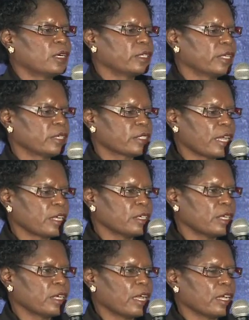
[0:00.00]
Yes,
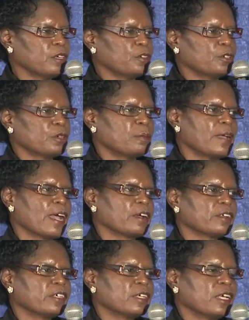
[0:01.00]
I knew about
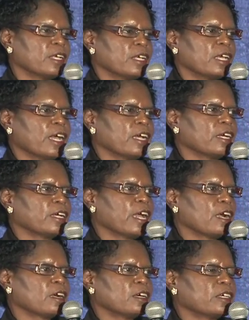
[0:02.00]
it.
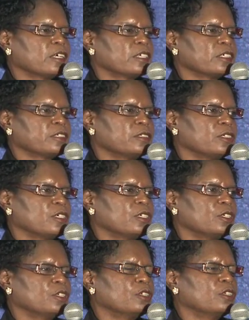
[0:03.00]
I
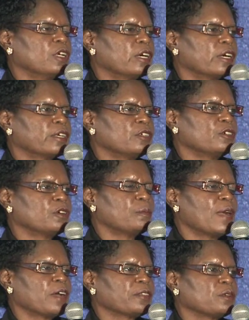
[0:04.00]
knew
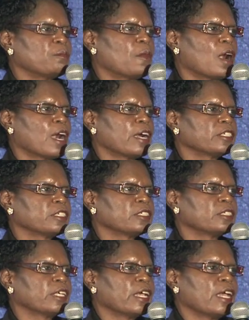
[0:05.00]
about the marches
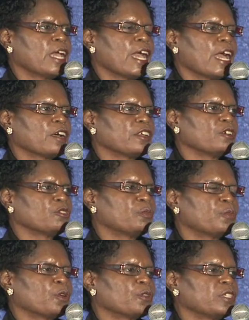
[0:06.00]
and how they was
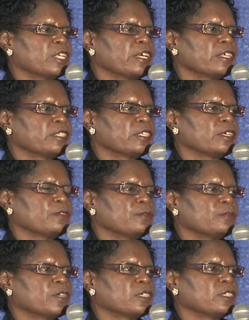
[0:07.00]
protesting
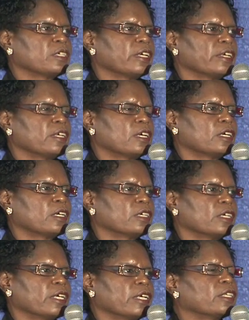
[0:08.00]
to get
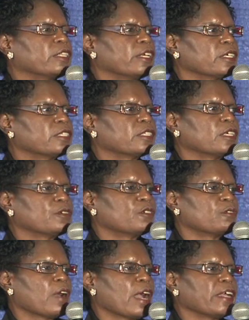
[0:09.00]
their civil
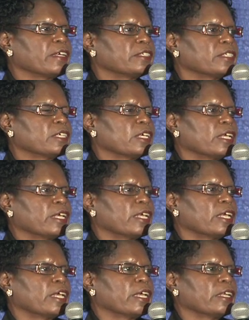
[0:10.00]
rights.
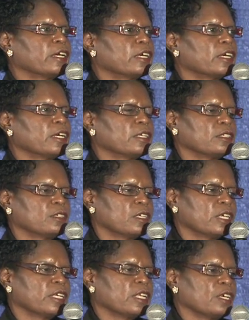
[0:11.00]
And
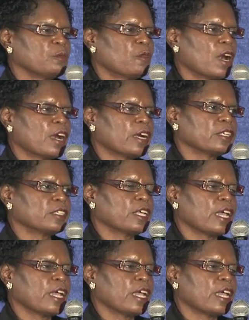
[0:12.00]
they marched.